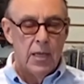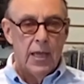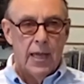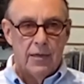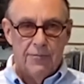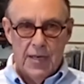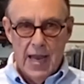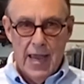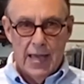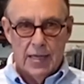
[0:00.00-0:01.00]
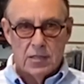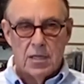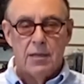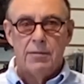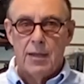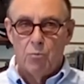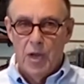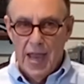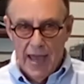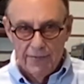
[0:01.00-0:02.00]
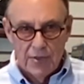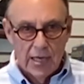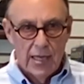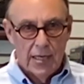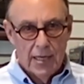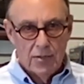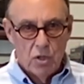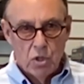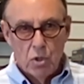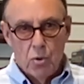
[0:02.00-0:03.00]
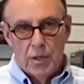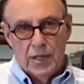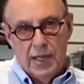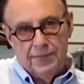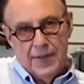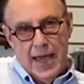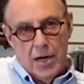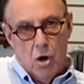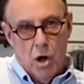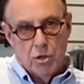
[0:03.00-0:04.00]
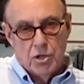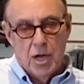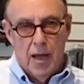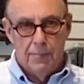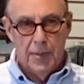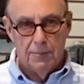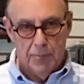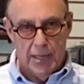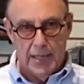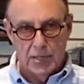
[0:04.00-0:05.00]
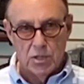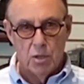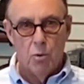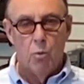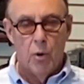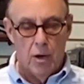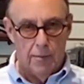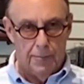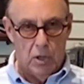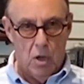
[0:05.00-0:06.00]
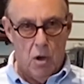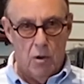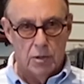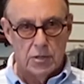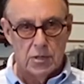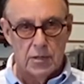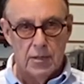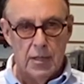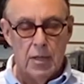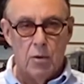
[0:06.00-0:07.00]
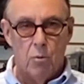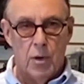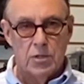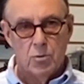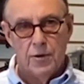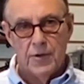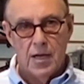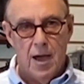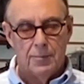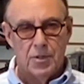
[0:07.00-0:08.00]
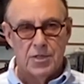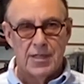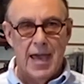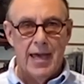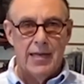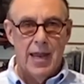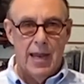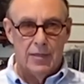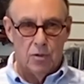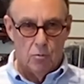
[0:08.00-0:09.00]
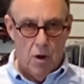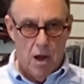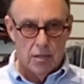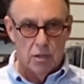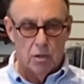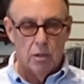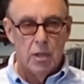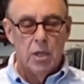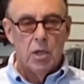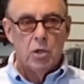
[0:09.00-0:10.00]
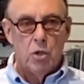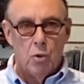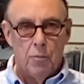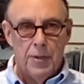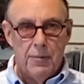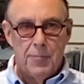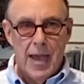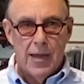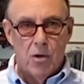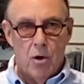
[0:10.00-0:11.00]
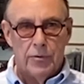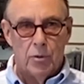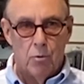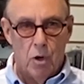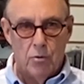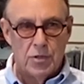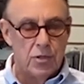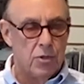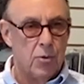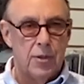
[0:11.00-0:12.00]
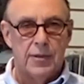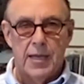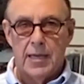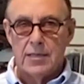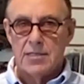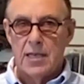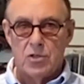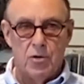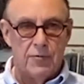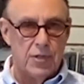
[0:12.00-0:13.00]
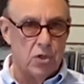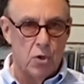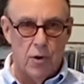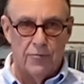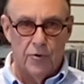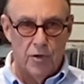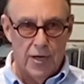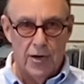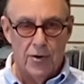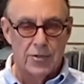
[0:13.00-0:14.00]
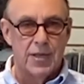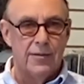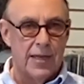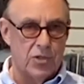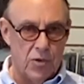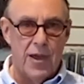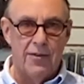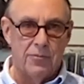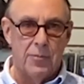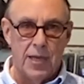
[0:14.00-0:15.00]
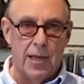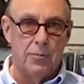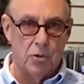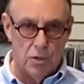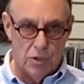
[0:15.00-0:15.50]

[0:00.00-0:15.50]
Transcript: And if it has, then we have to get in the shoe and lift that arch up in place where it belongs. Once we've accomplished that and the rocker, you'll be back on the road to doing things that you've enjoyed for years that you haven't been able to